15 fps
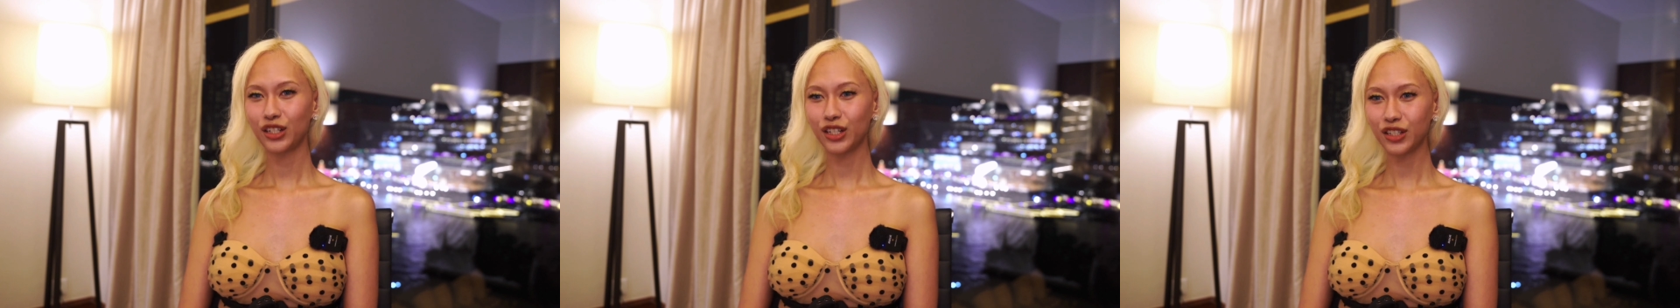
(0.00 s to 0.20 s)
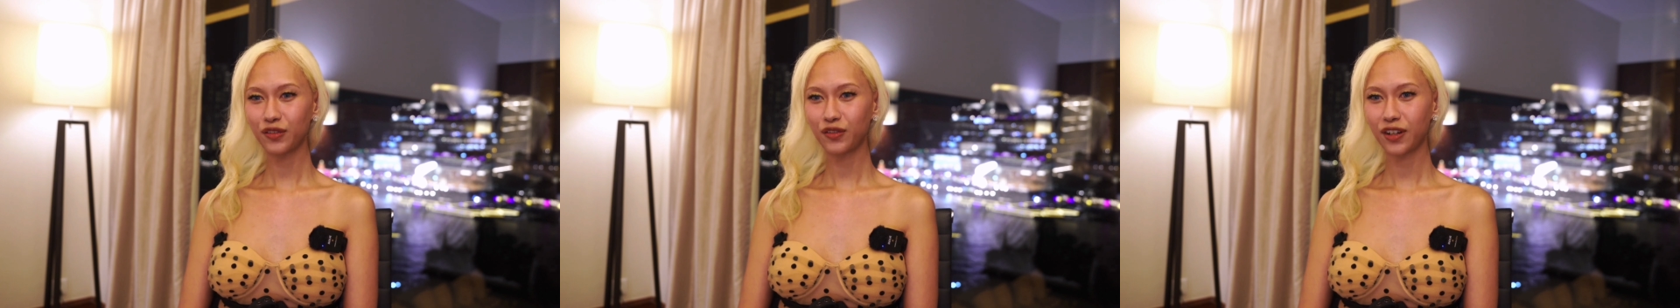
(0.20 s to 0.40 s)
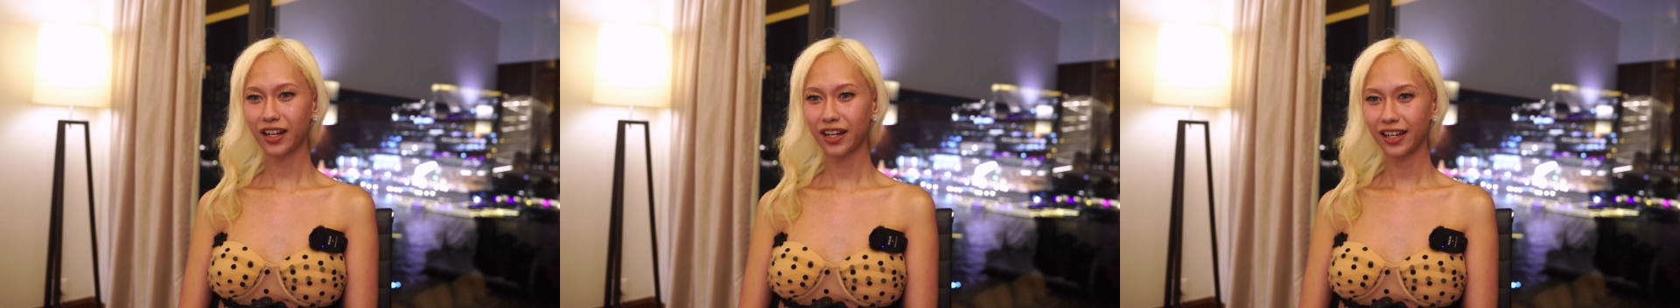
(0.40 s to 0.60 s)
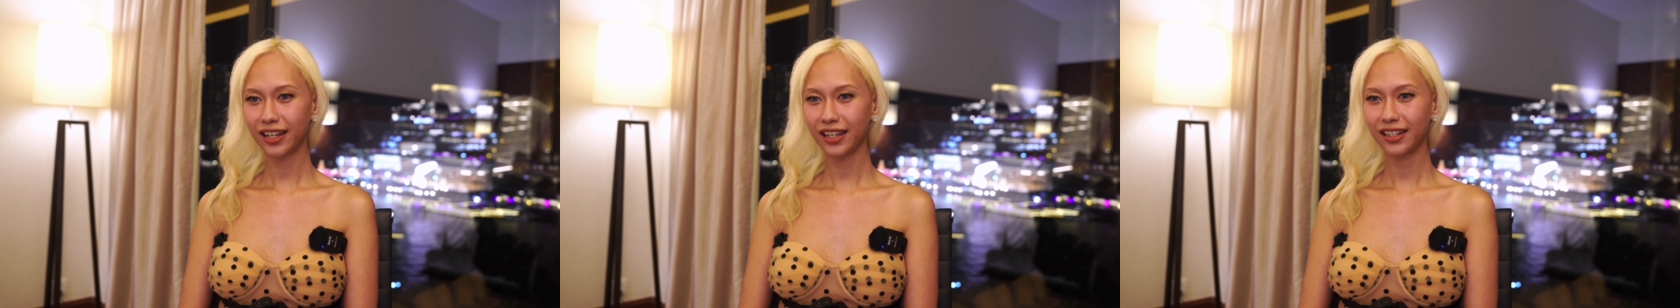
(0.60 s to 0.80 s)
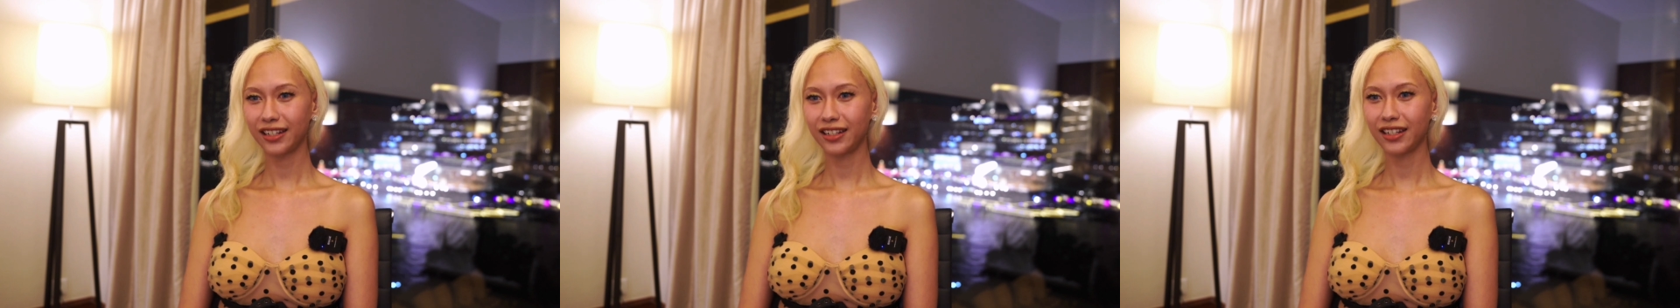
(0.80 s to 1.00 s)
Just
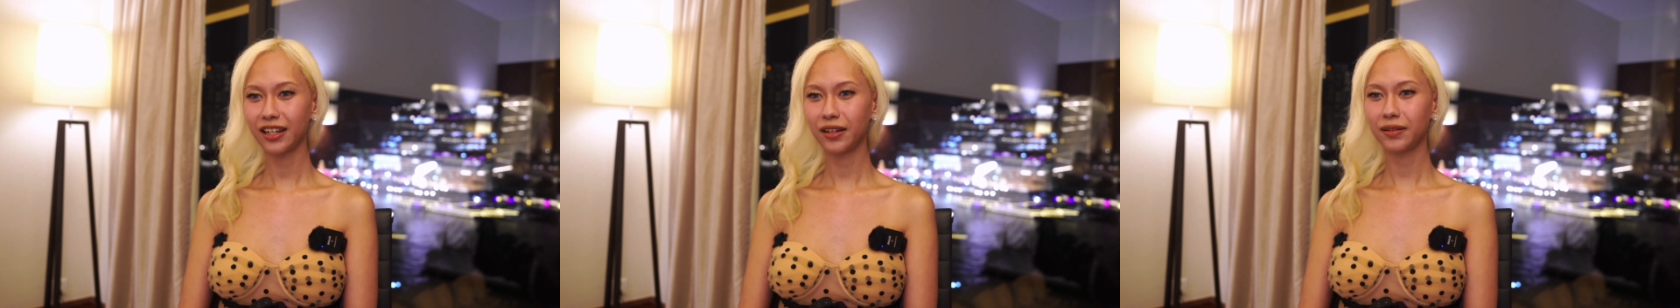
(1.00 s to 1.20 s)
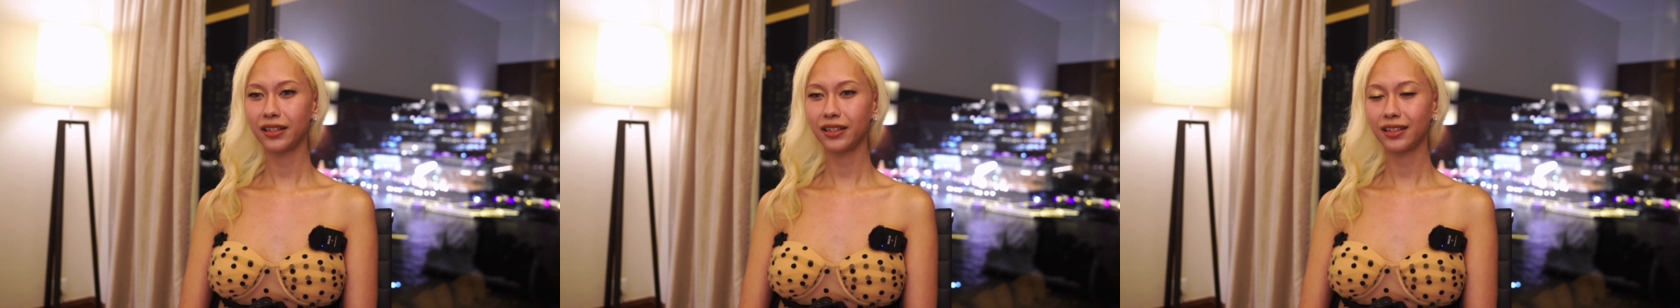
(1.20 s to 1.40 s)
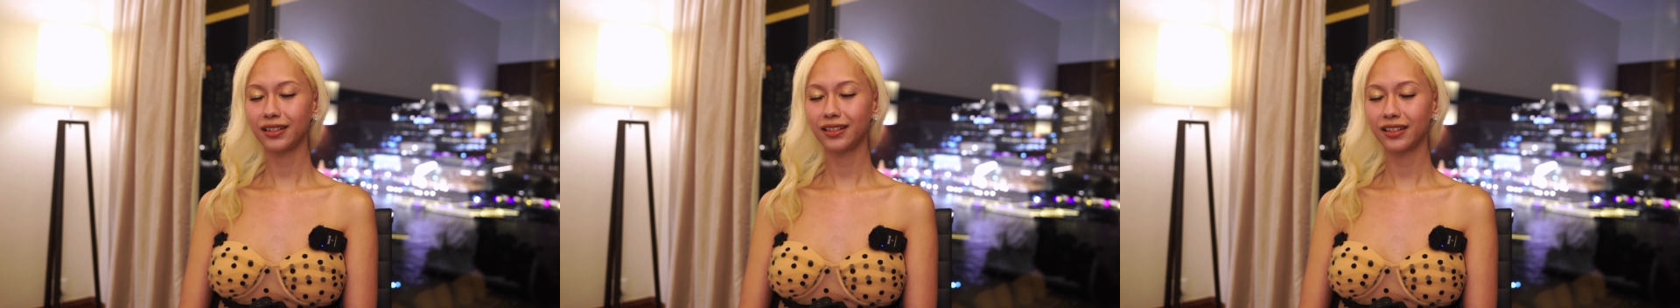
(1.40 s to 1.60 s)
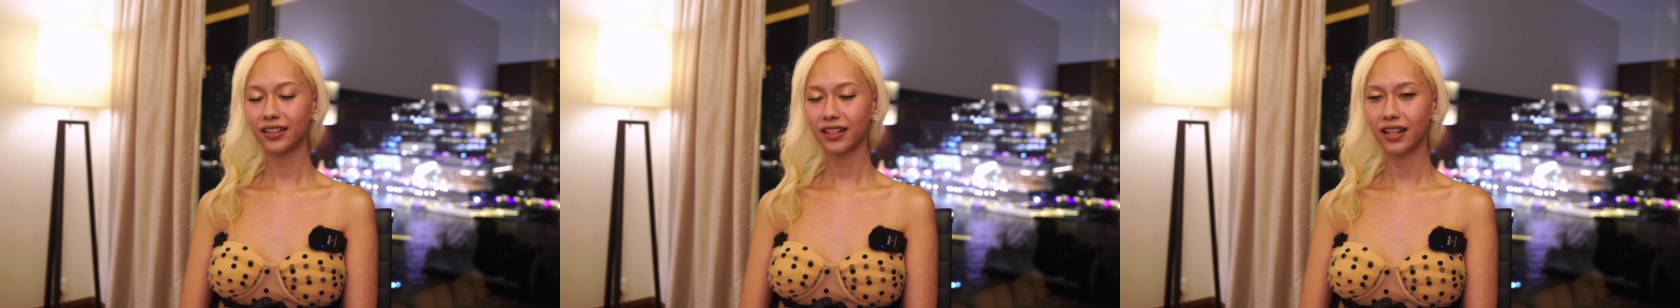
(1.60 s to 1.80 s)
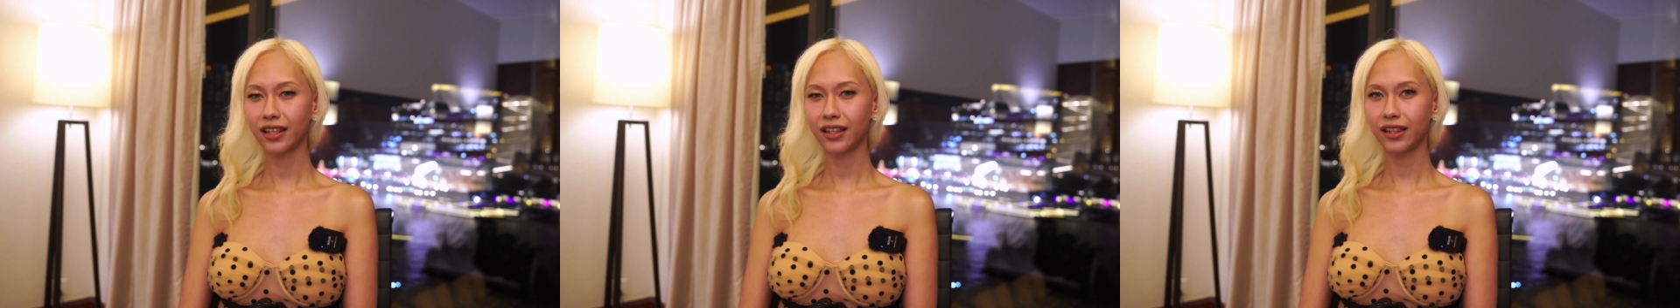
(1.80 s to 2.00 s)
fine. I
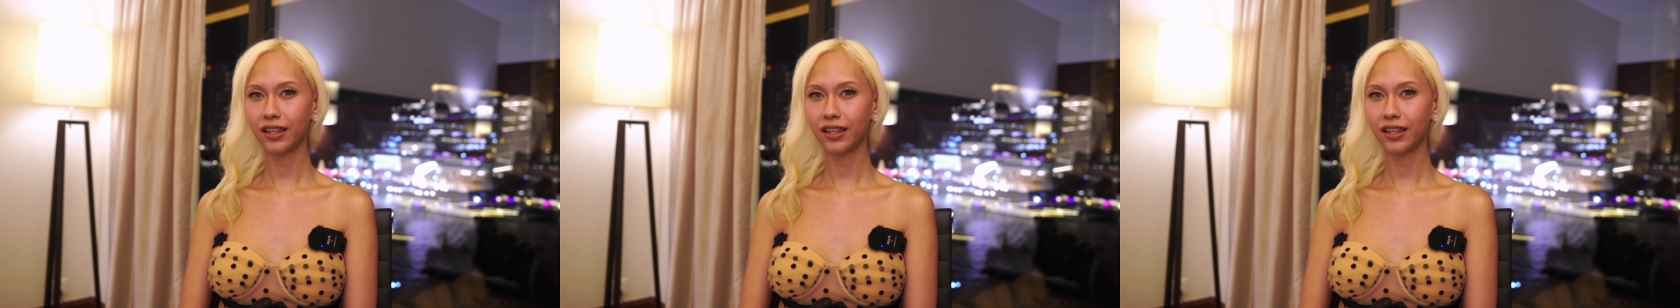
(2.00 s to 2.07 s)
mean,